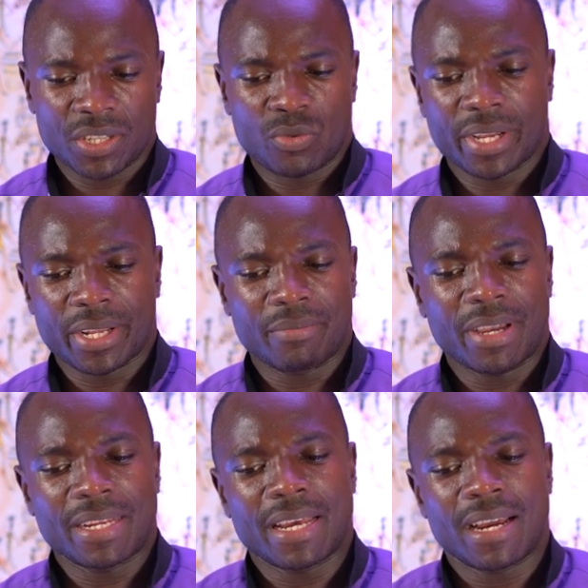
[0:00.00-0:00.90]
a quick
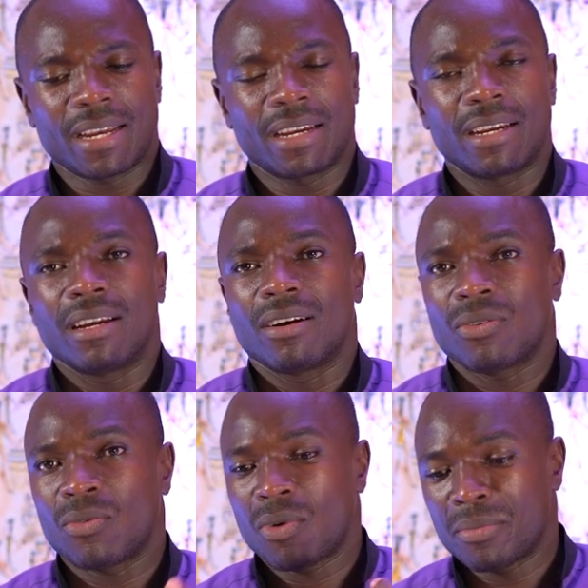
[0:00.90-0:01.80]
reminder,
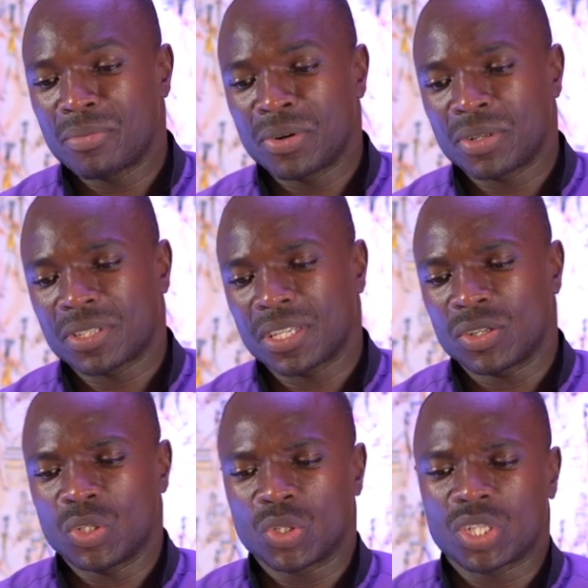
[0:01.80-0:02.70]
one more thing
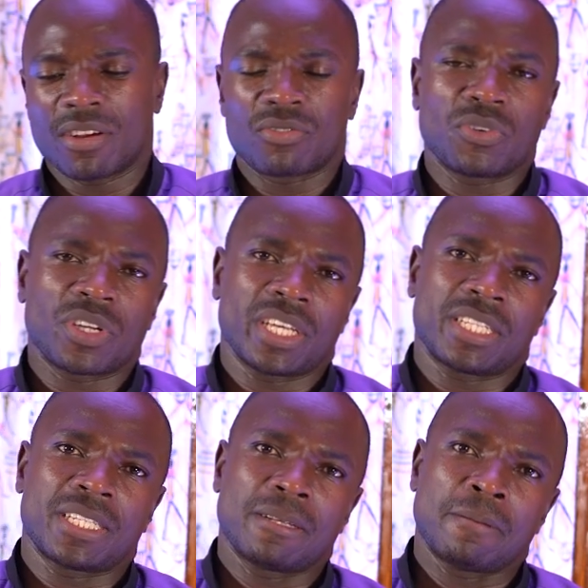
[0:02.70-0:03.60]
you don't have to
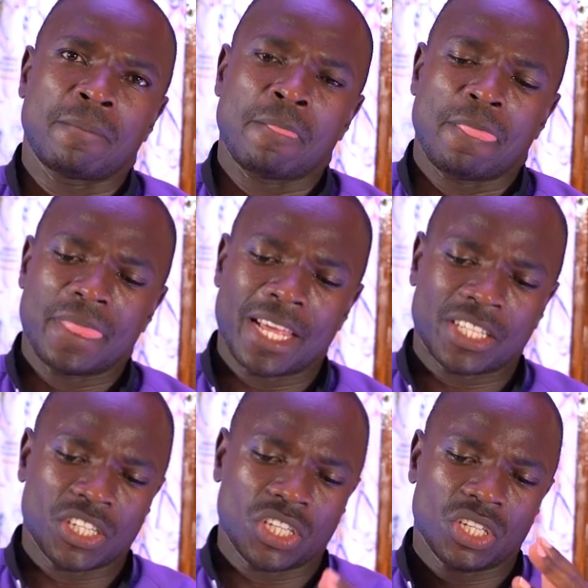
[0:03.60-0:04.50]
forget, that